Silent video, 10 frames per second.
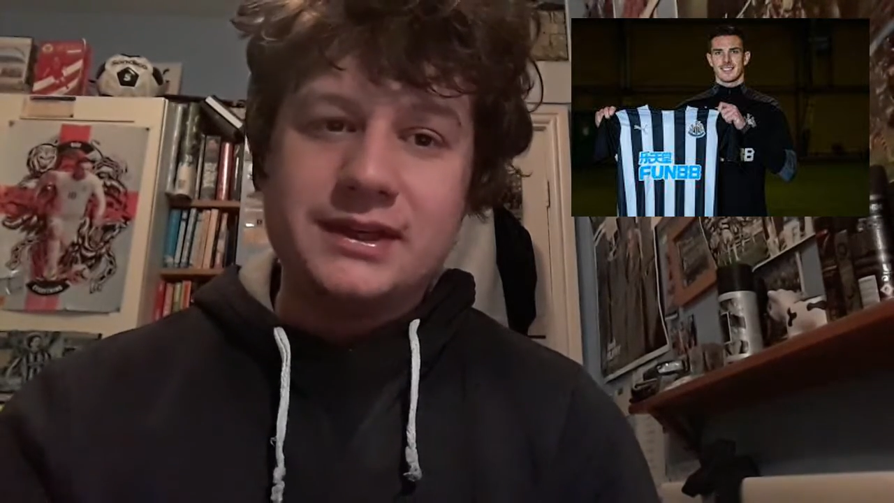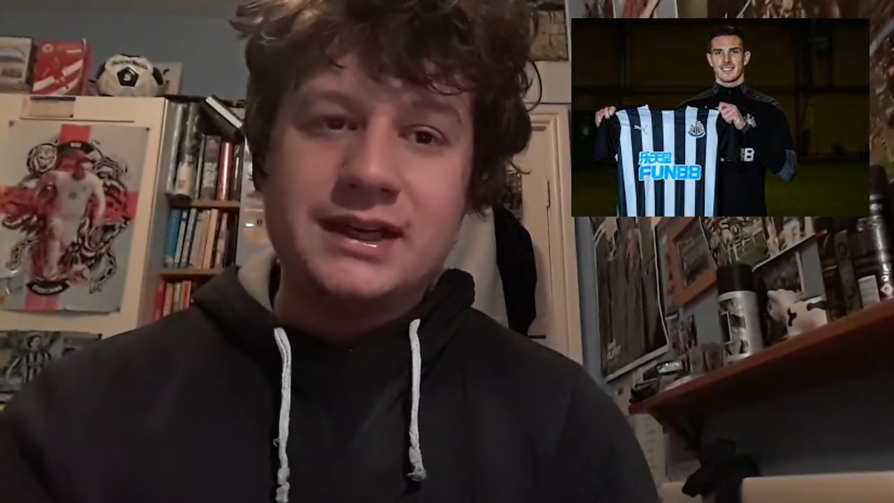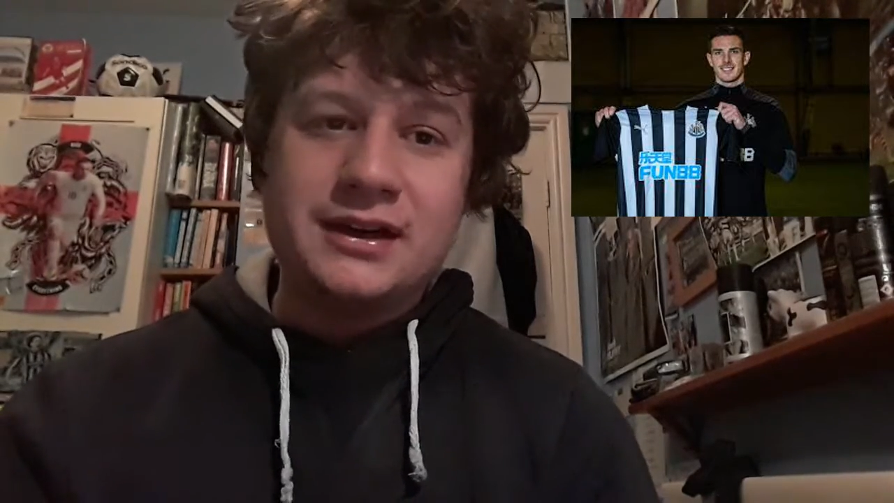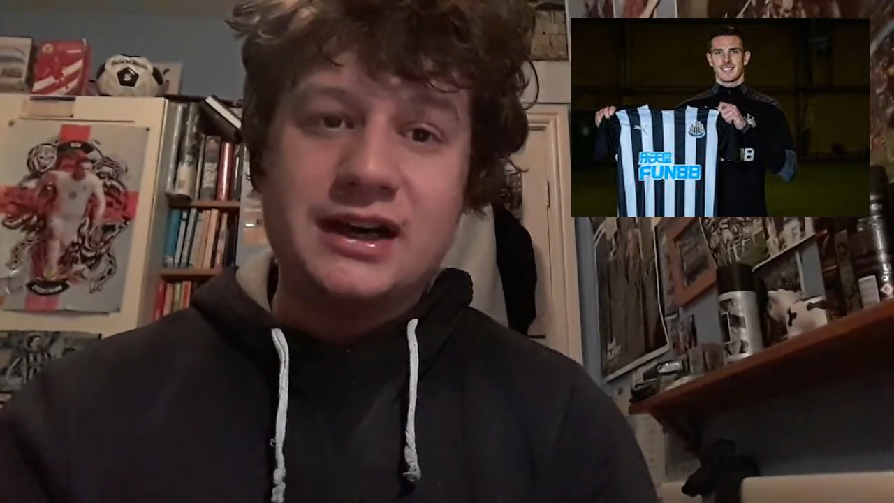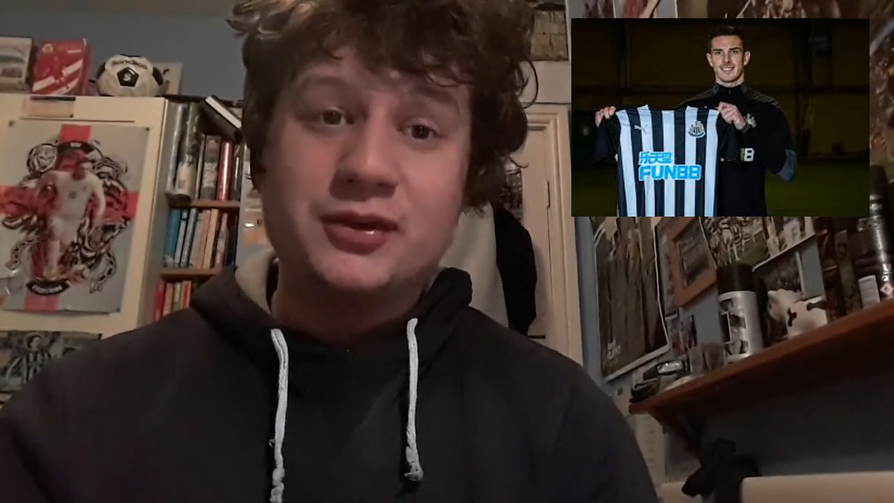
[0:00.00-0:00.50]

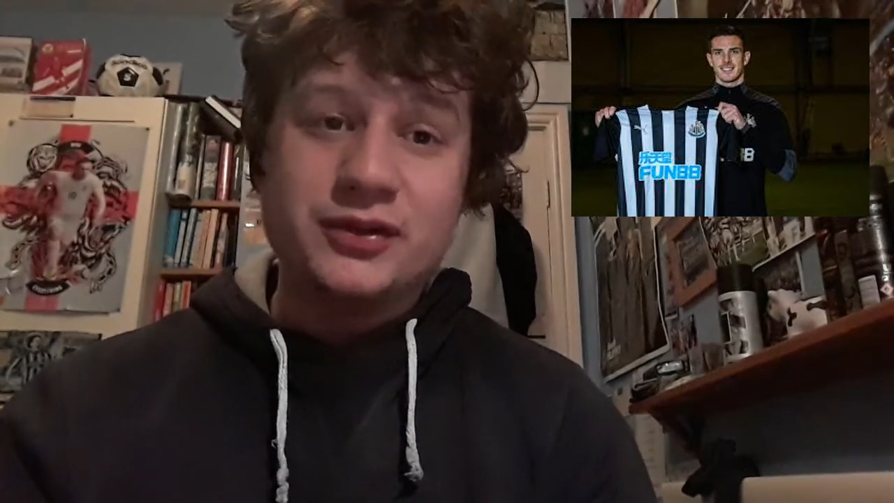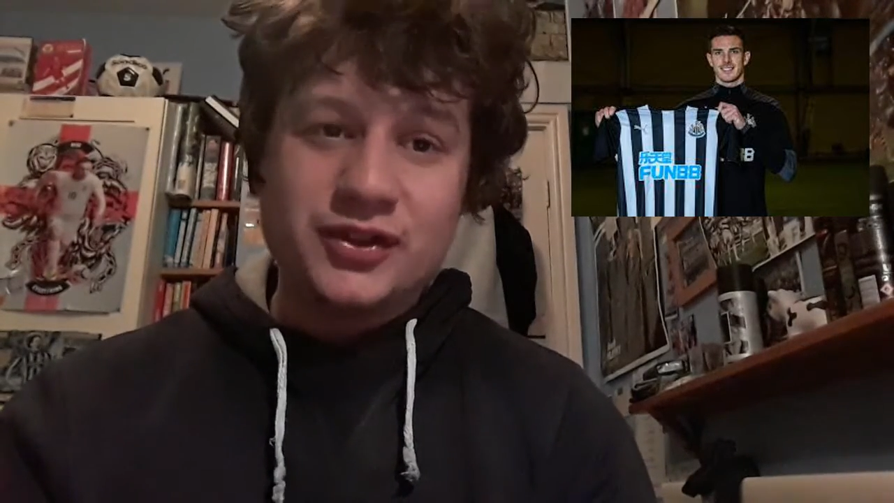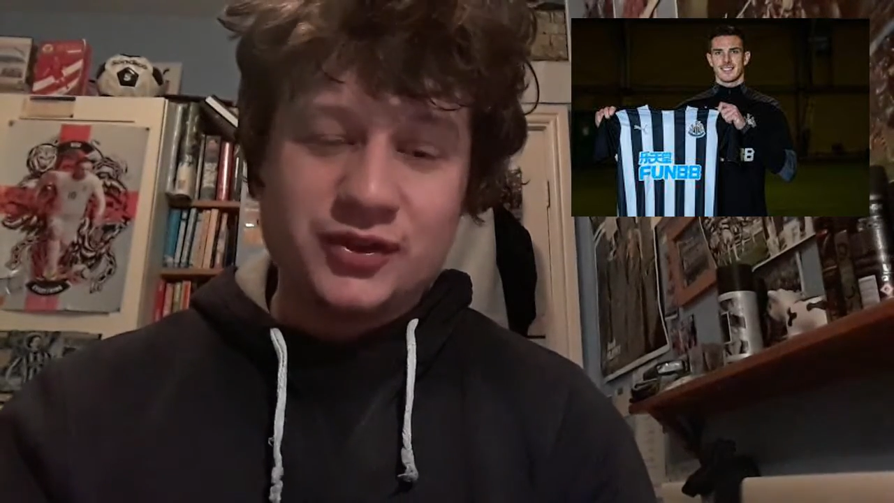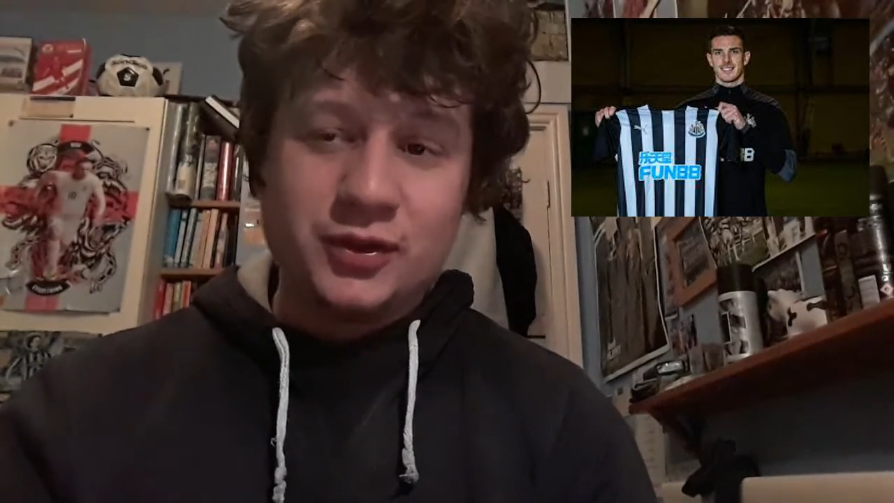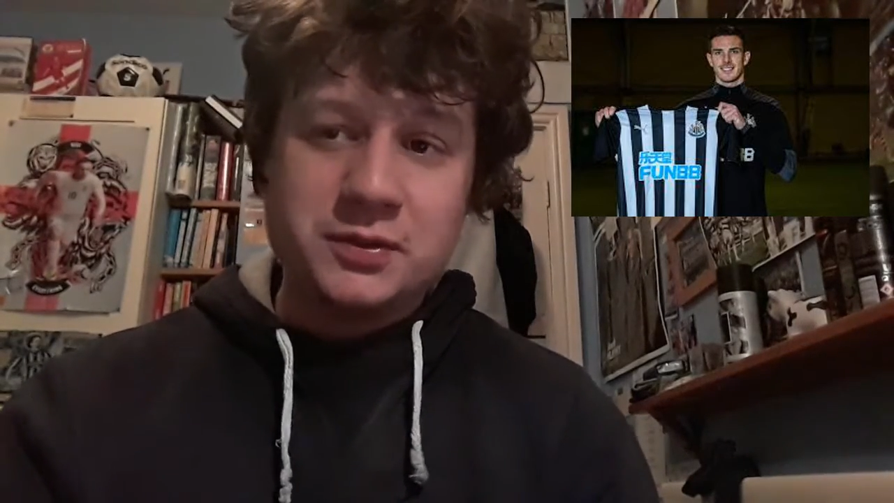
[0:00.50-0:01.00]
Now I
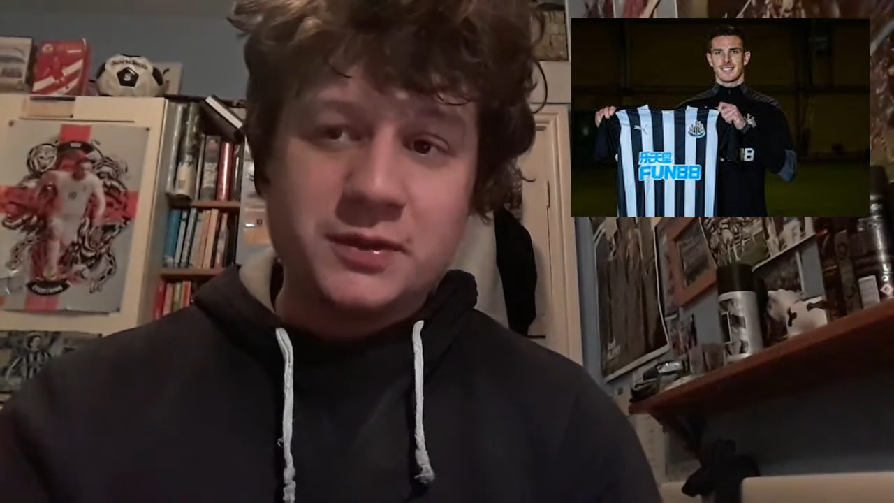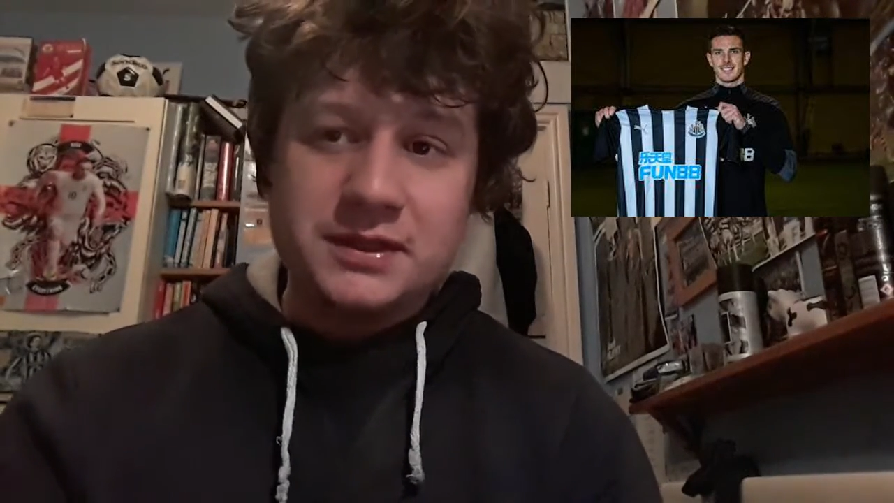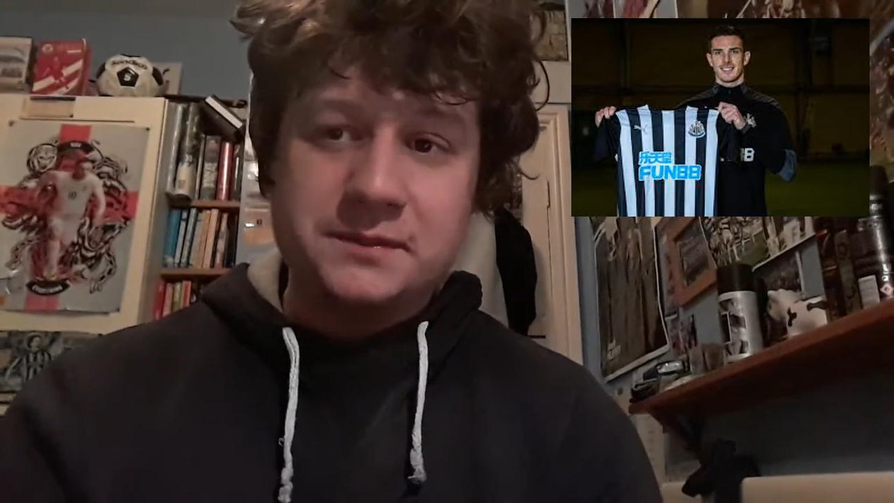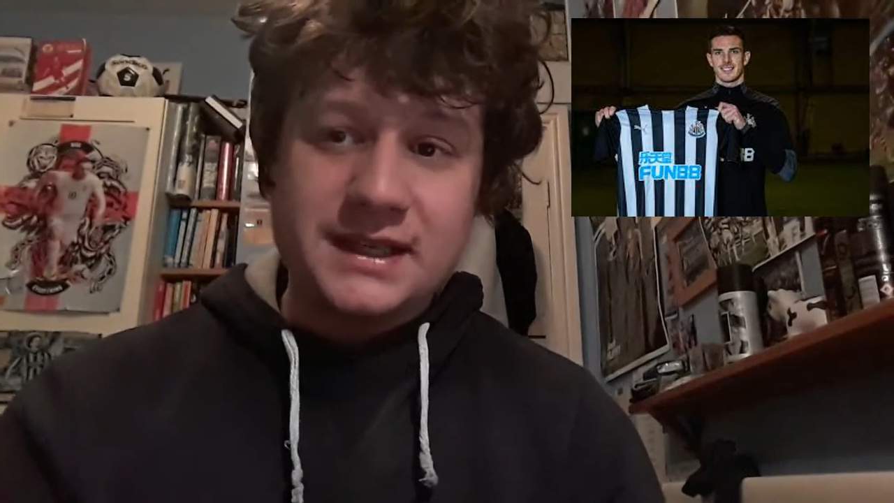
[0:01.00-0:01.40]
was always wanting him